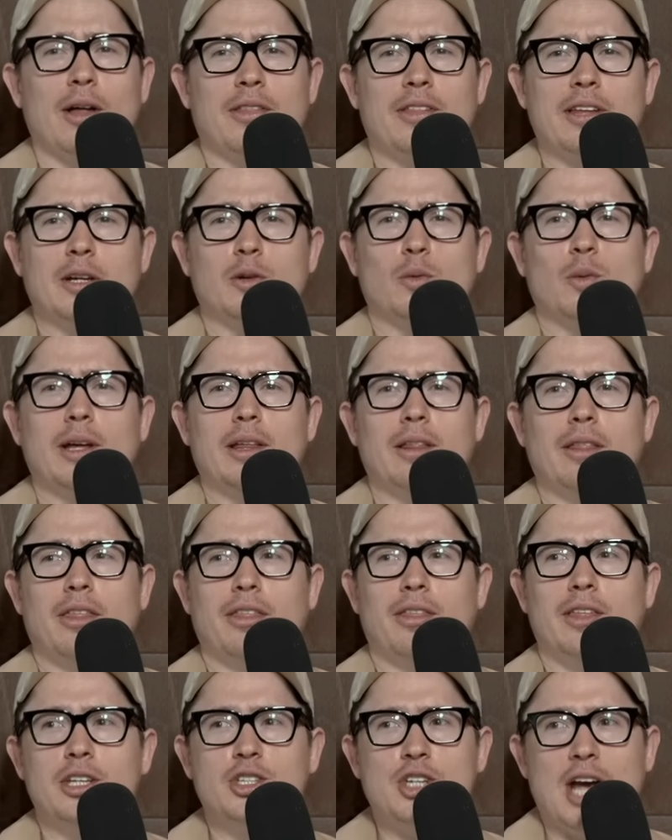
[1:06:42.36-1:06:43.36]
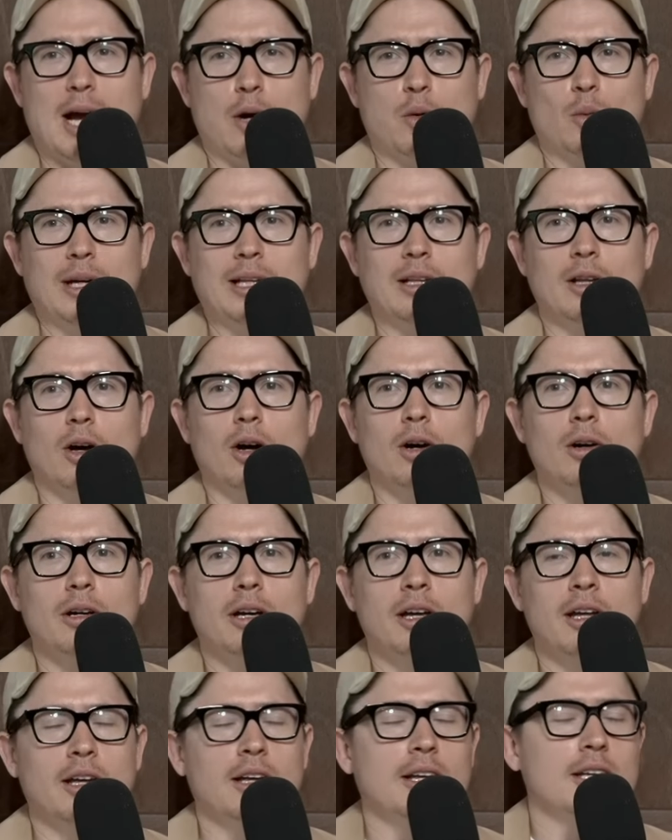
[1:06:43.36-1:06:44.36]
I think, with Jack Whitlock.
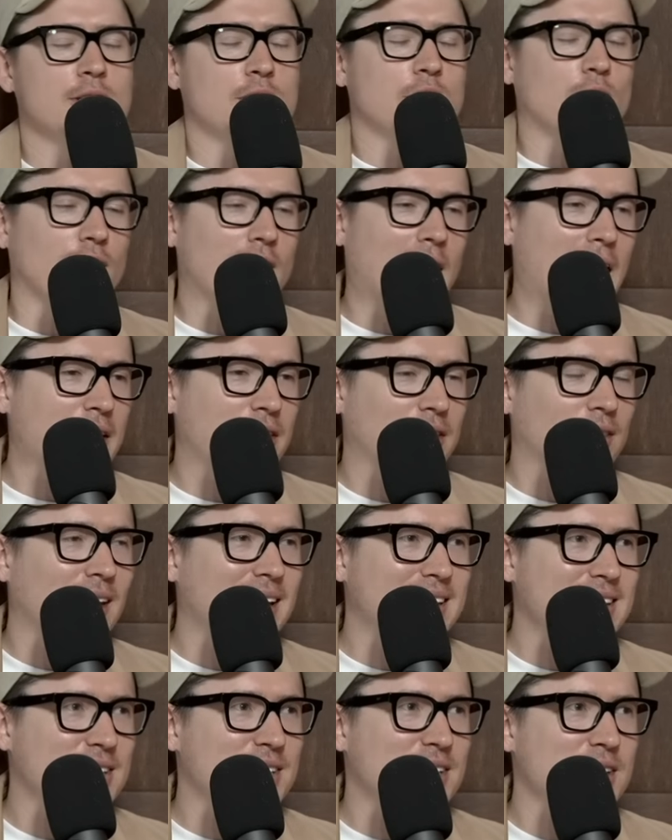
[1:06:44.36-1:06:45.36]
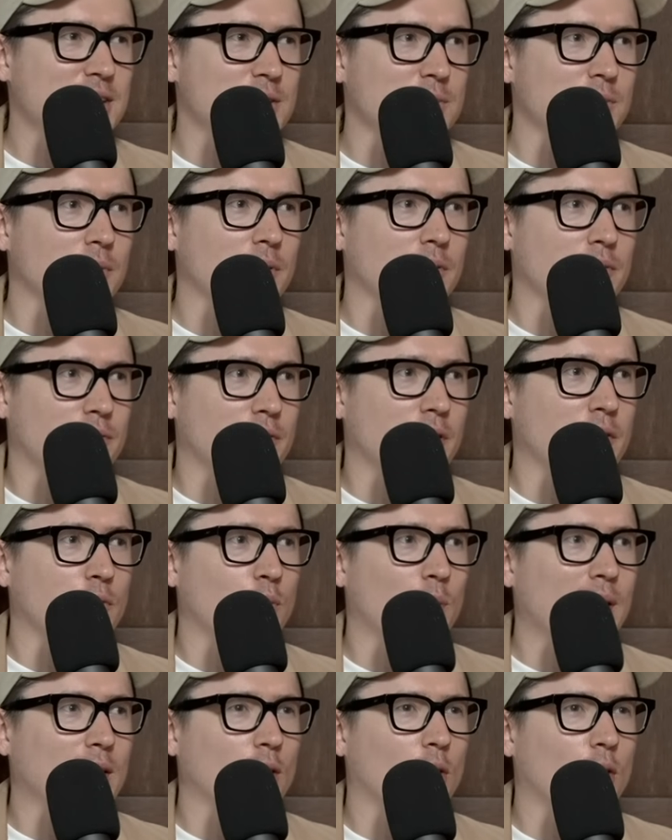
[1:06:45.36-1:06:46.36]
So you got the athleticism of, of
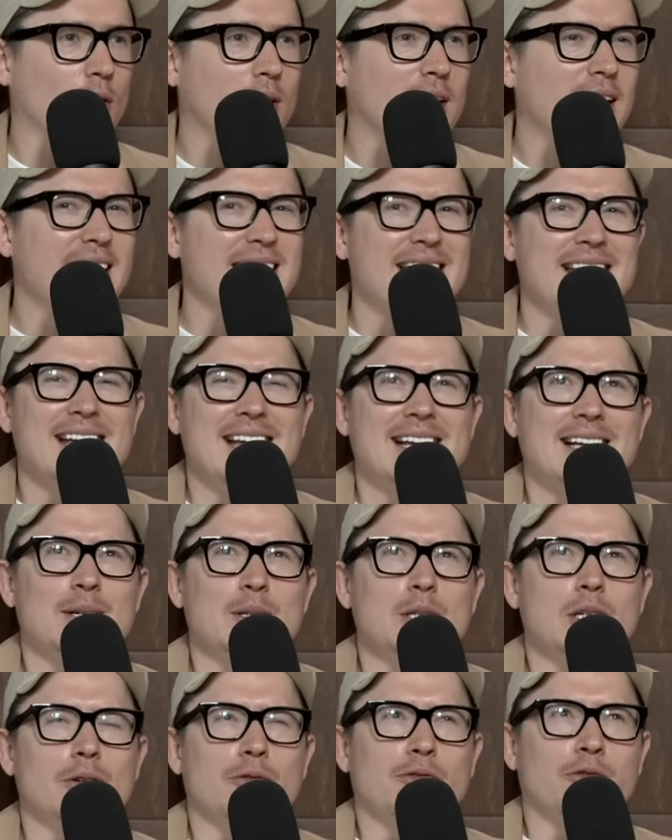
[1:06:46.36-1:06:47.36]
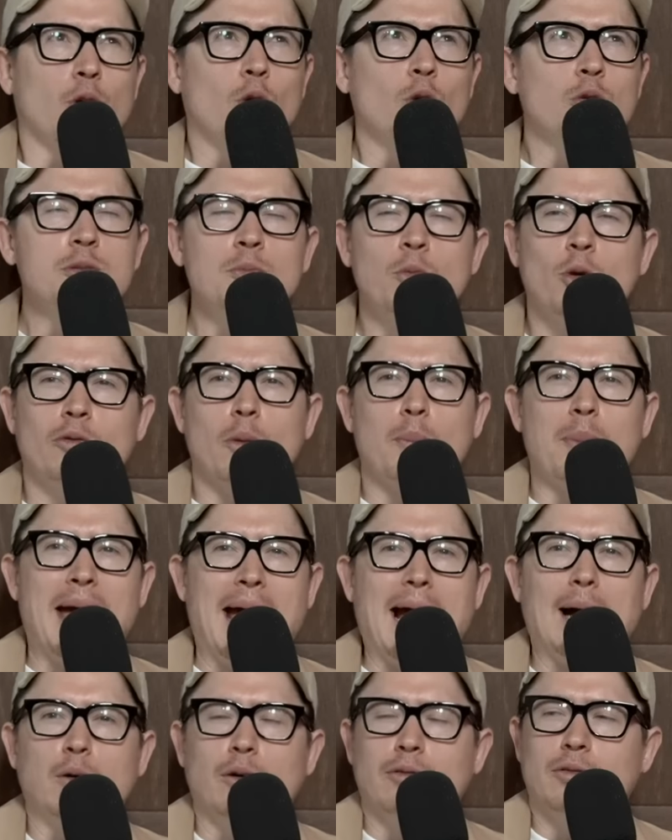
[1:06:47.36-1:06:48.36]
Whitlock. Faull's more of a power